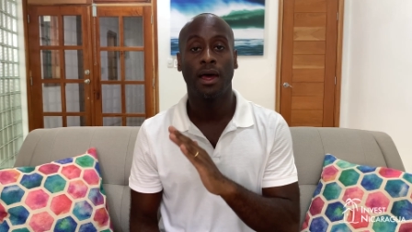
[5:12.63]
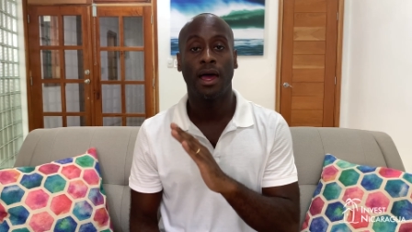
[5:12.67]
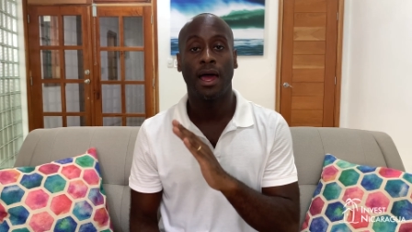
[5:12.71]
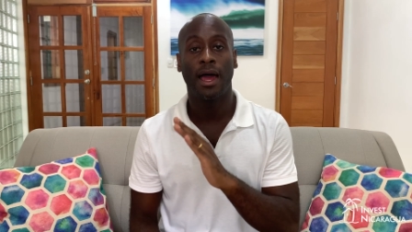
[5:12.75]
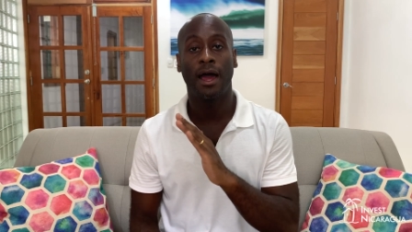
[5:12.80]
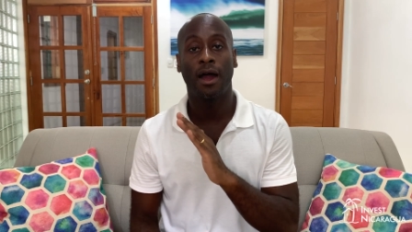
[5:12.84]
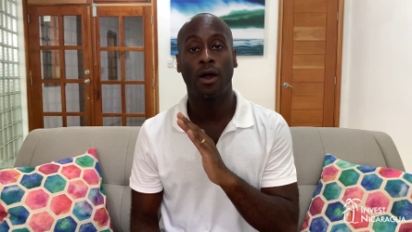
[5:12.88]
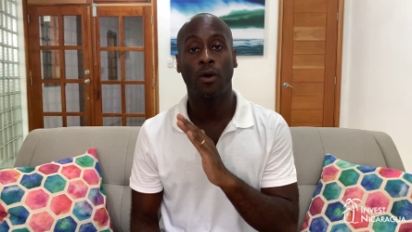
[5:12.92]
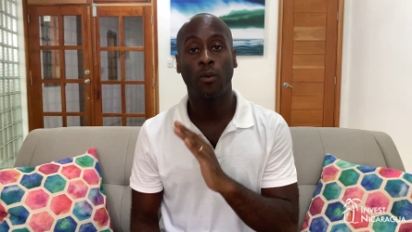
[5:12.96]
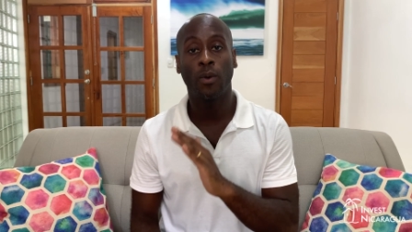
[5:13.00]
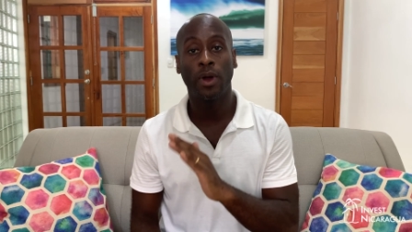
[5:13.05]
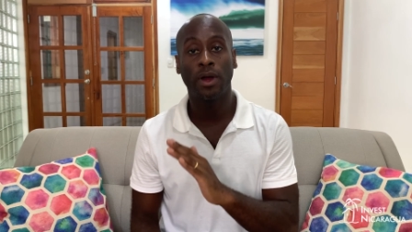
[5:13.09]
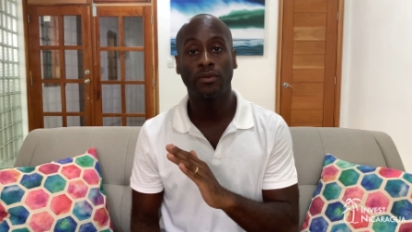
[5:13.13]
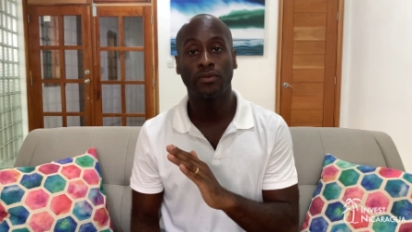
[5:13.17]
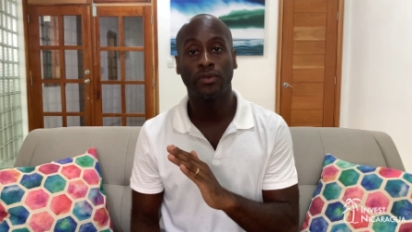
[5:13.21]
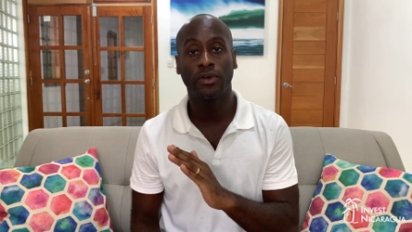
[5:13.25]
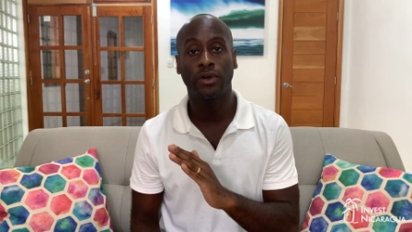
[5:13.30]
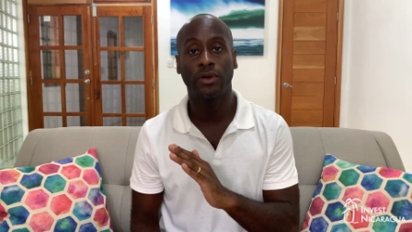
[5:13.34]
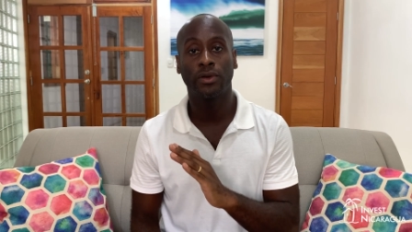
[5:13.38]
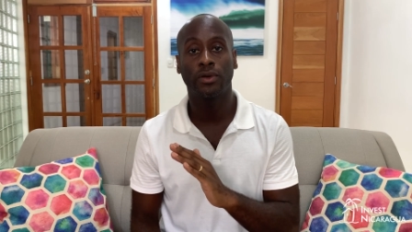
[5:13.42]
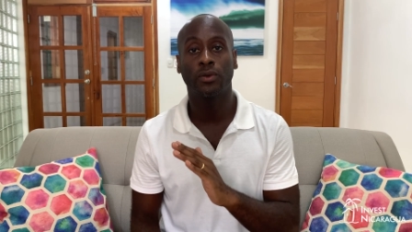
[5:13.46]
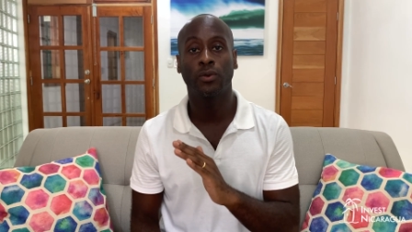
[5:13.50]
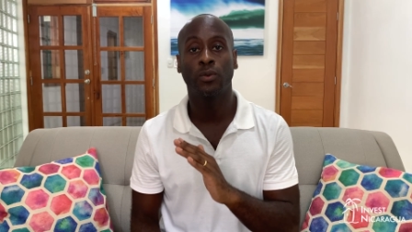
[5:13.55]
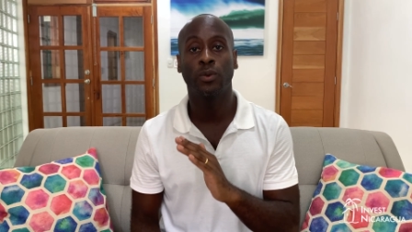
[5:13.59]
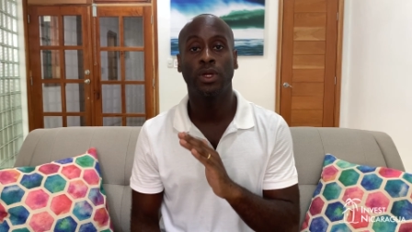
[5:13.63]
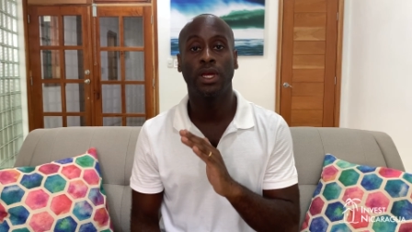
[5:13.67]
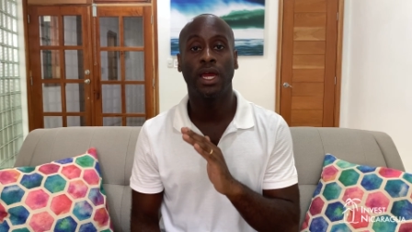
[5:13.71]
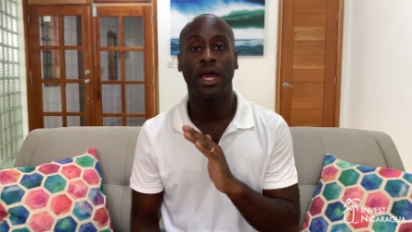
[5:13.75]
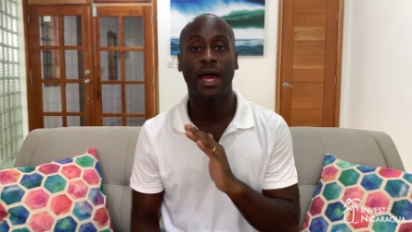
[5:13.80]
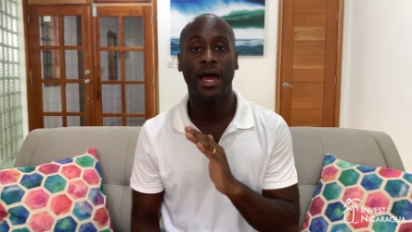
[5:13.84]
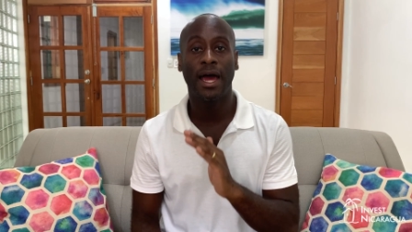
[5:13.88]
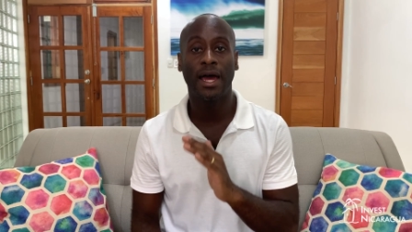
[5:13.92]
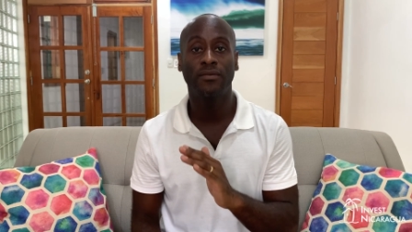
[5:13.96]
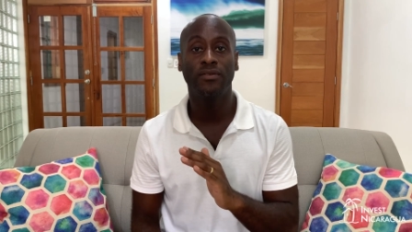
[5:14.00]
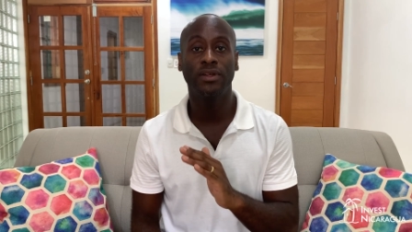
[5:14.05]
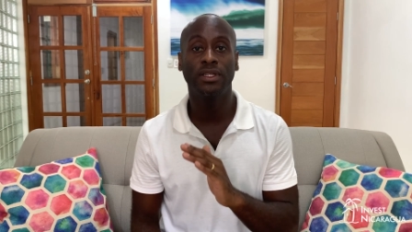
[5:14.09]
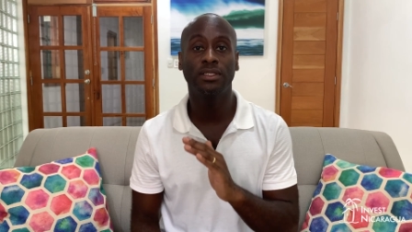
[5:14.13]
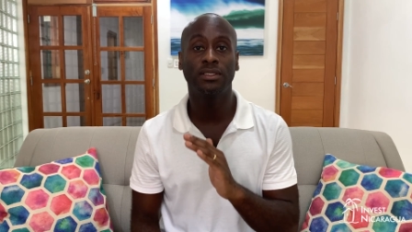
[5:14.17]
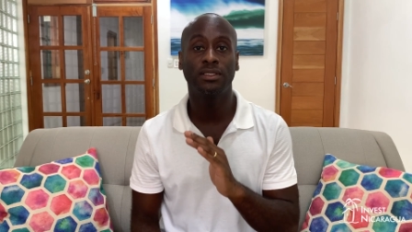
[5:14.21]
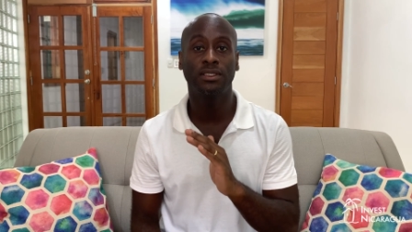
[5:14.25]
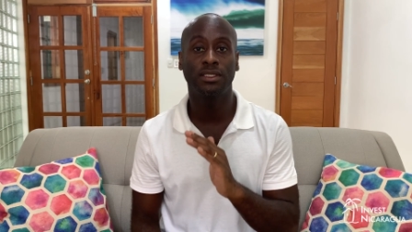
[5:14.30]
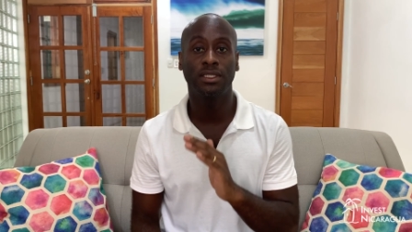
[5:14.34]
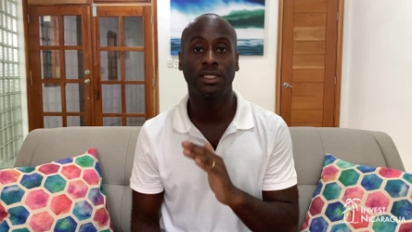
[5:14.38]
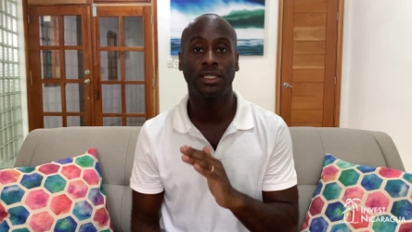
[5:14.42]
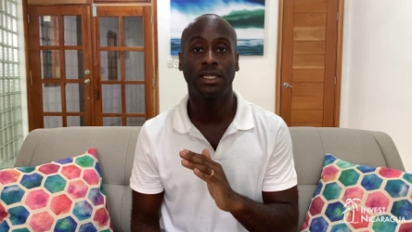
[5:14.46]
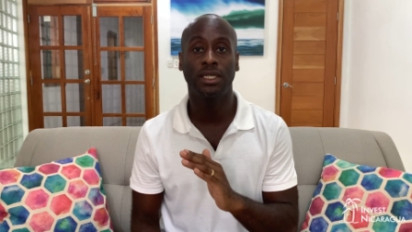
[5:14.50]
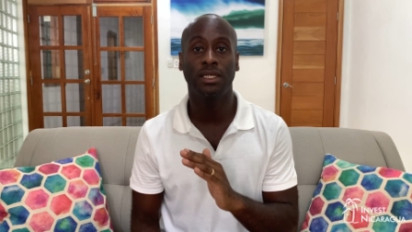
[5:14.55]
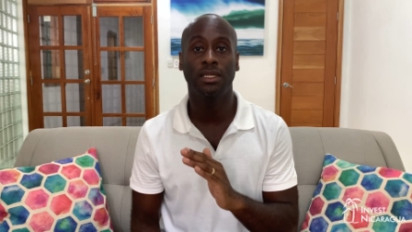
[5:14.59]
However, we haven't
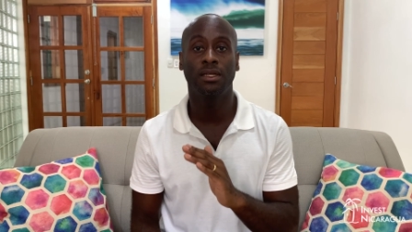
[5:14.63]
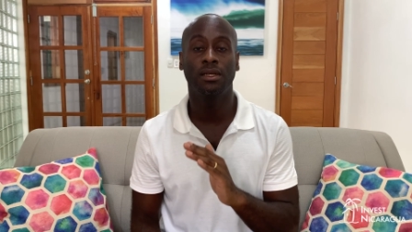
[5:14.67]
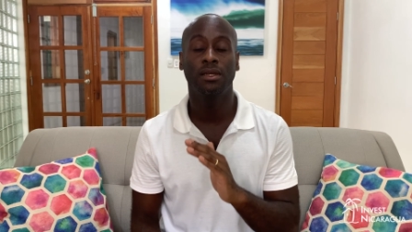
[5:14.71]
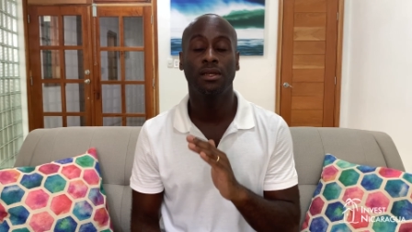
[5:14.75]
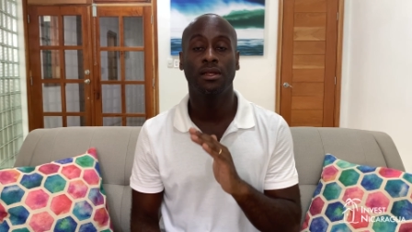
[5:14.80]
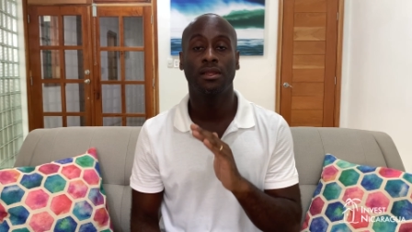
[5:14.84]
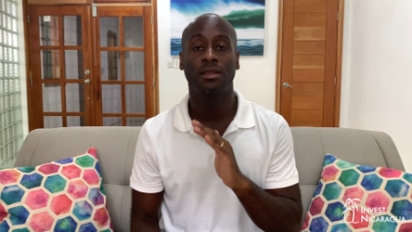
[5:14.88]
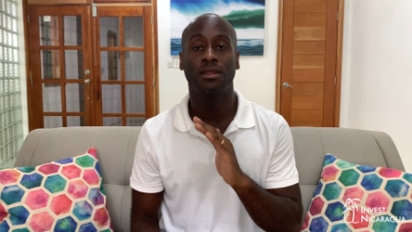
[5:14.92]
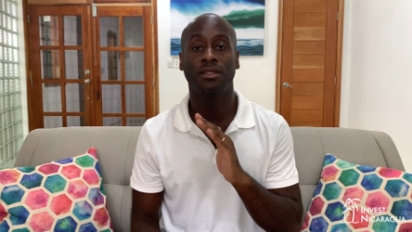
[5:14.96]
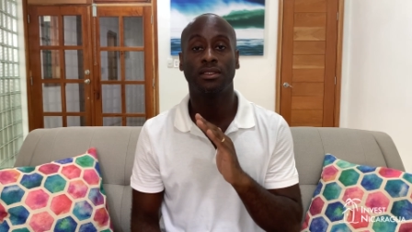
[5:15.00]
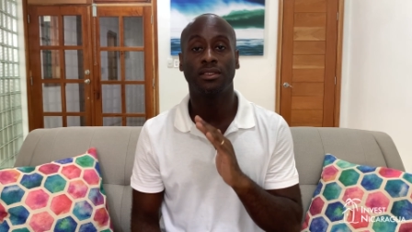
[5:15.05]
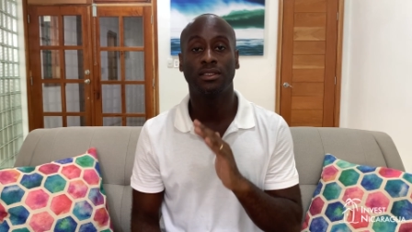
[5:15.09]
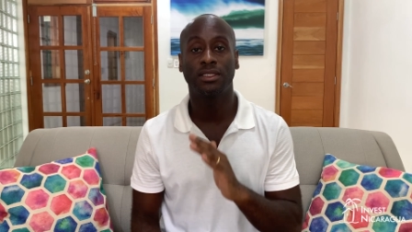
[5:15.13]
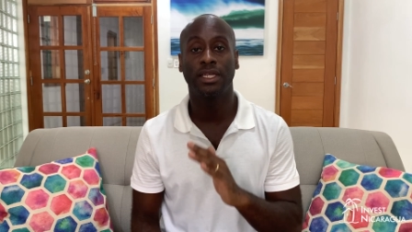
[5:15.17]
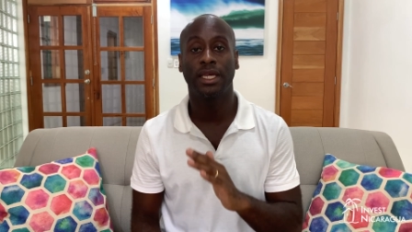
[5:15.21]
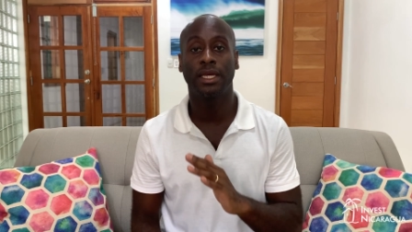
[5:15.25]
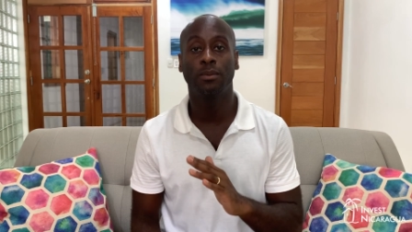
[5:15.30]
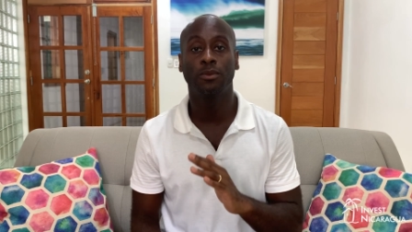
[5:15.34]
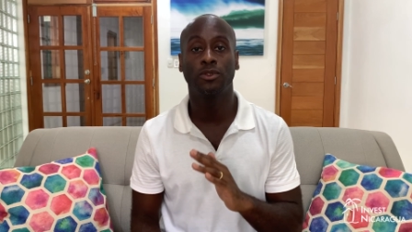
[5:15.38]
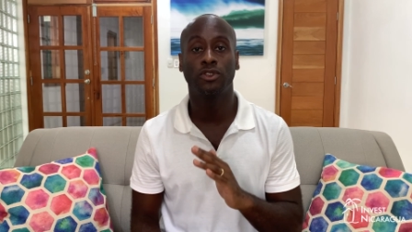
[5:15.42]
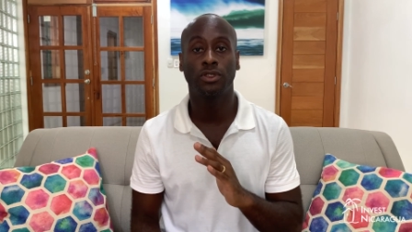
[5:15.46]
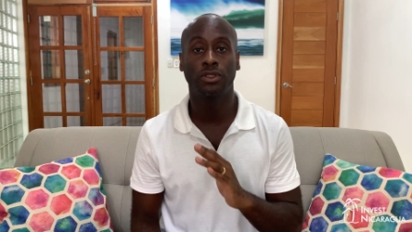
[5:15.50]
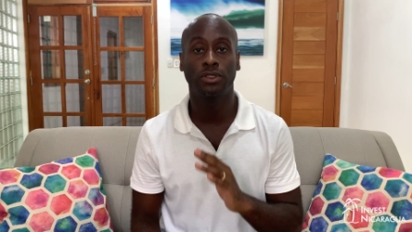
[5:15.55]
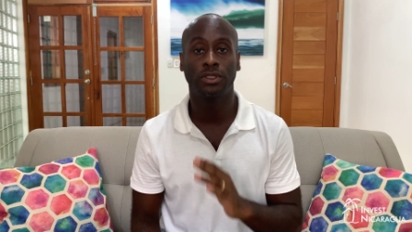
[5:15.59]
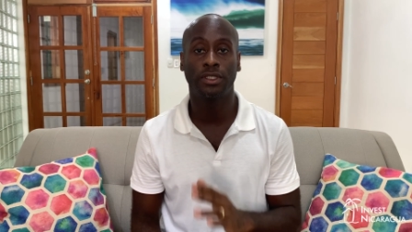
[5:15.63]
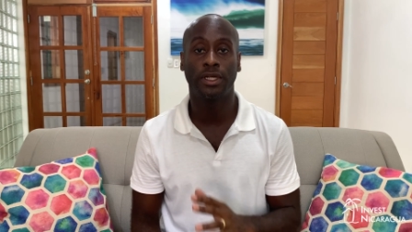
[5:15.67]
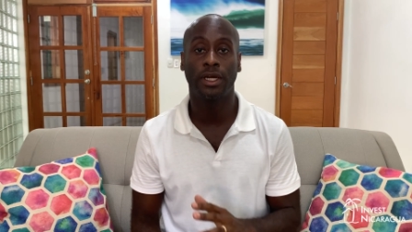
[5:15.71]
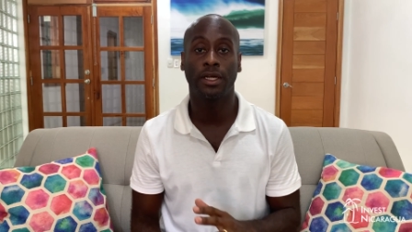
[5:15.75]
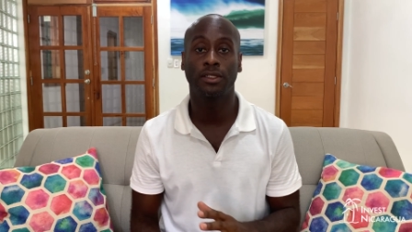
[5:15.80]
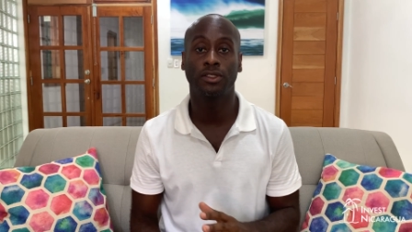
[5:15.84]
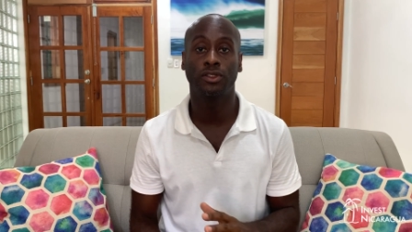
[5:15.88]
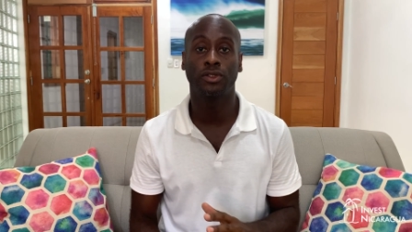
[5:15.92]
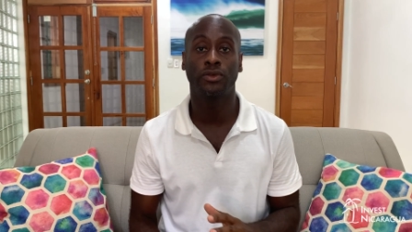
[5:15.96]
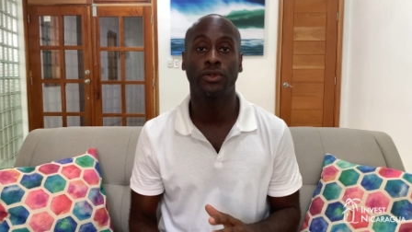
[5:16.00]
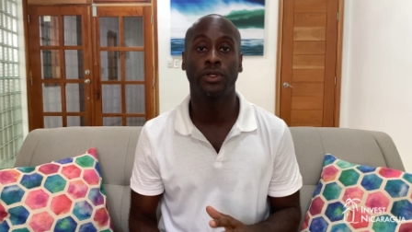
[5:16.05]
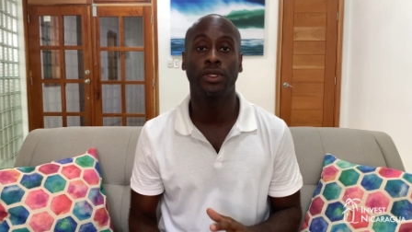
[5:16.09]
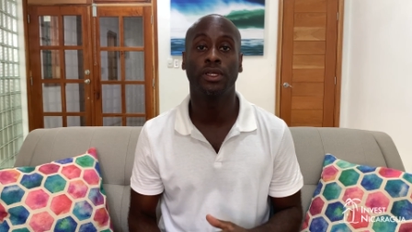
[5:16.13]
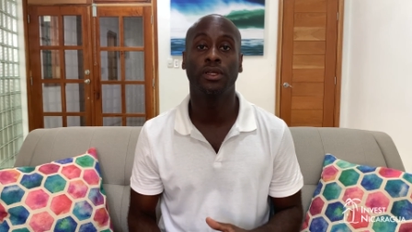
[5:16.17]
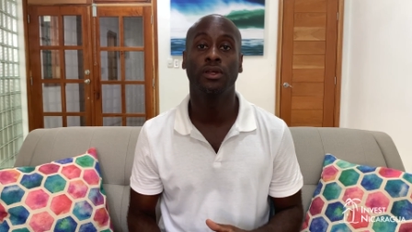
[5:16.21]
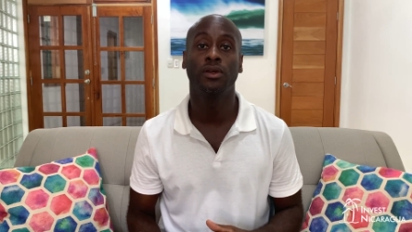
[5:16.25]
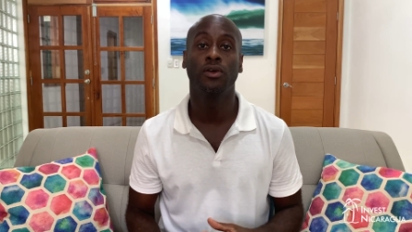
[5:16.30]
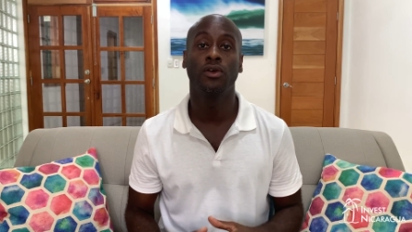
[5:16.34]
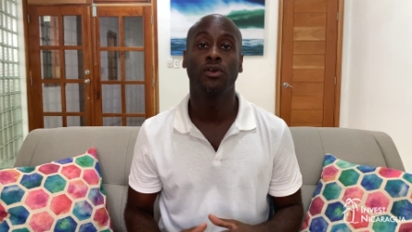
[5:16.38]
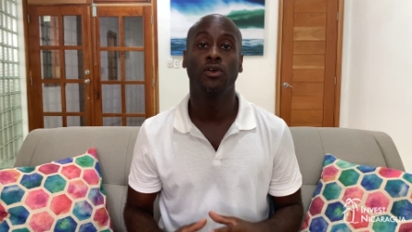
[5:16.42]
seen the same trajectory